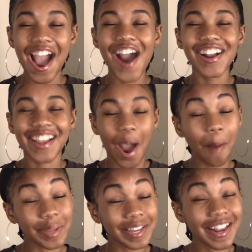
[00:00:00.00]
a
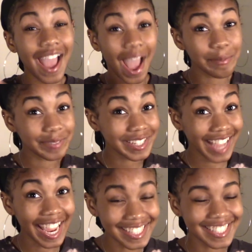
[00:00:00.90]
common
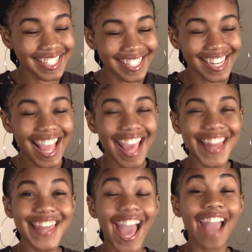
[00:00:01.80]
application
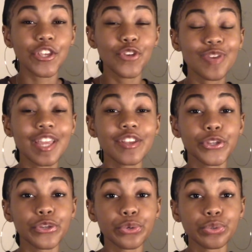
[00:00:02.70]
that you can
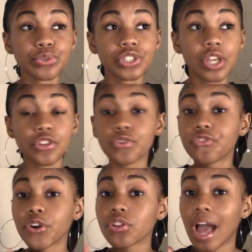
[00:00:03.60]
use. You
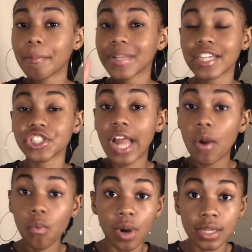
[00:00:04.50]
fill the application
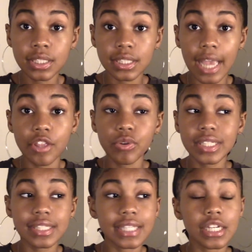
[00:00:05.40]
out once and you can
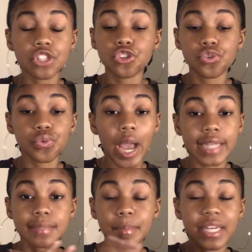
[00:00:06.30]
send it to
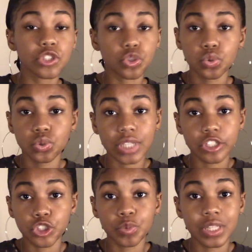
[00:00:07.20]
as many schools
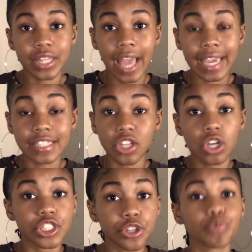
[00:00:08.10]
as you would like, as long
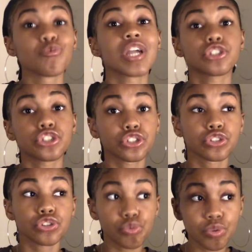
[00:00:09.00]
as they're
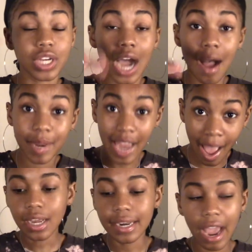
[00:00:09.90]
registered through the common
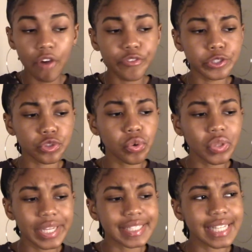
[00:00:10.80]
app. Now, if your school
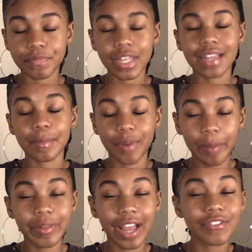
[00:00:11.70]
isn't, they
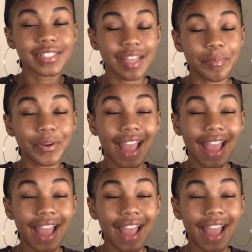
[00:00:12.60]
probably have a separate